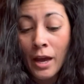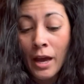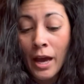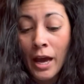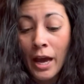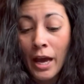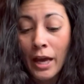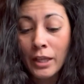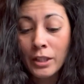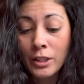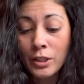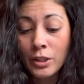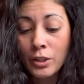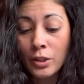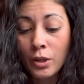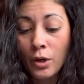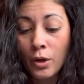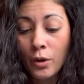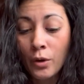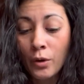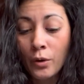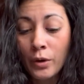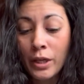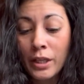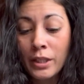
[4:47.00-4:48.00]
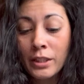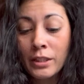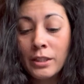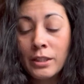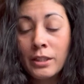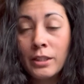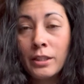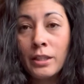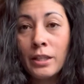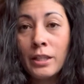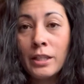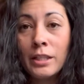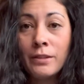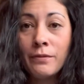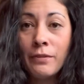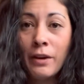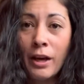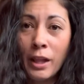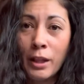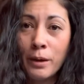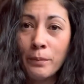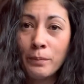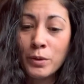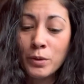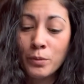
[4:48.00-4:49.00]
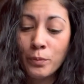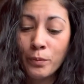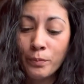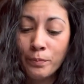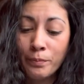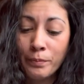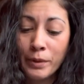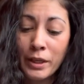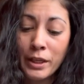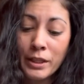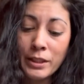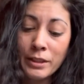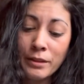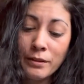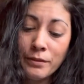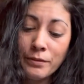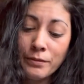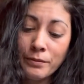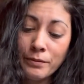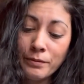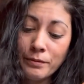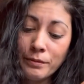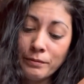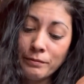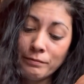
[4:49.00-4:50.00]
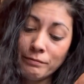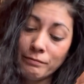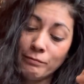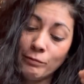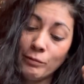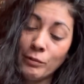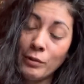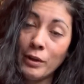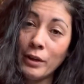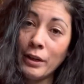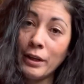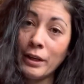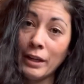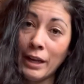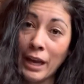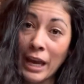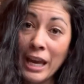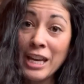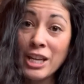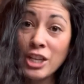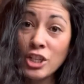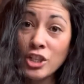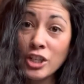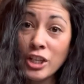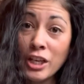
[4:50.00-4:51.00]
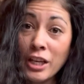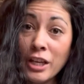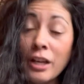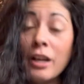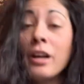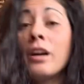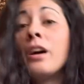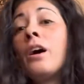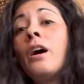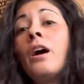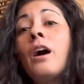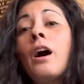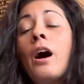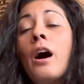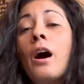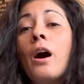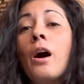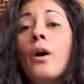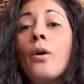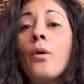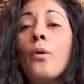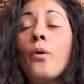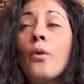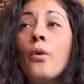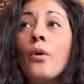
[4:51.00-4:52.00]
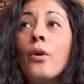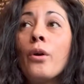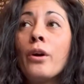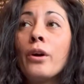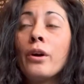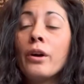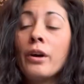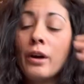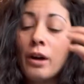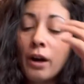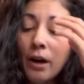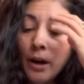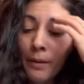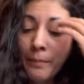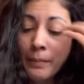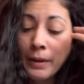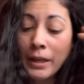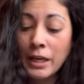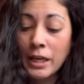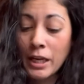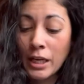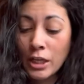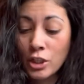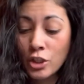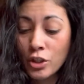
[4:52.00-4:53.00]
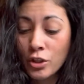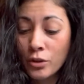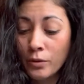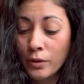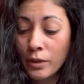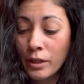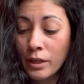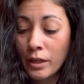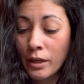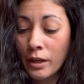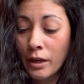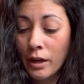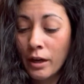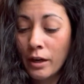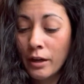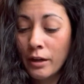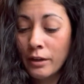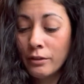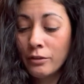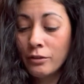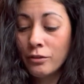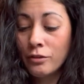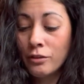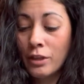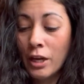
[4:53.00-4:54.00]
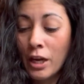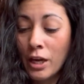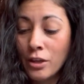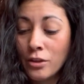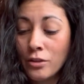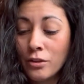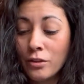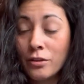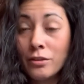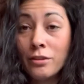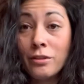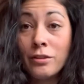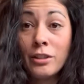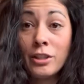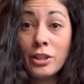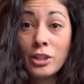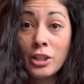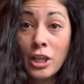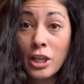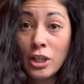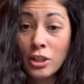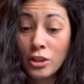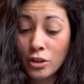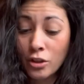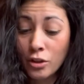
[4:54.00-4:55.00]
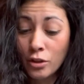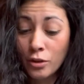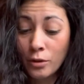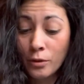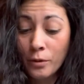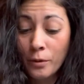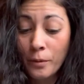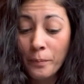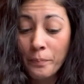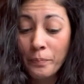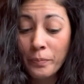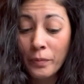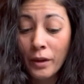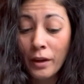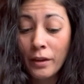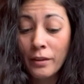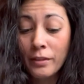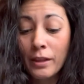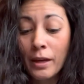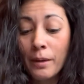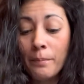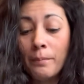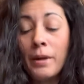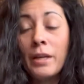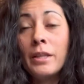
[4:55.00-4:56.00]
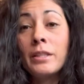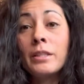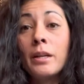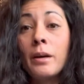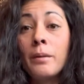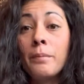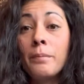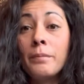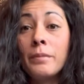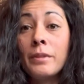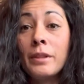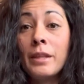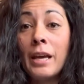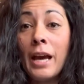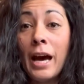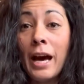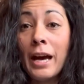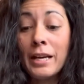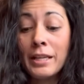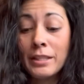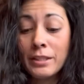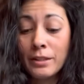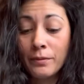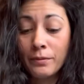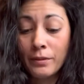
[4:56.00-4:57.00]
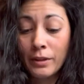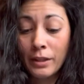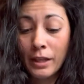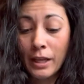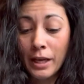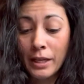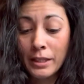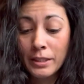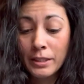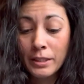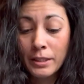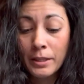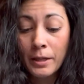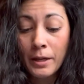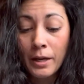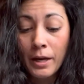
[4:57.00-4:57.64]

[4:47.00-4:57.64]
And so it develops because of when aging or an injury changes the tissue that makes up the eyes of the lens.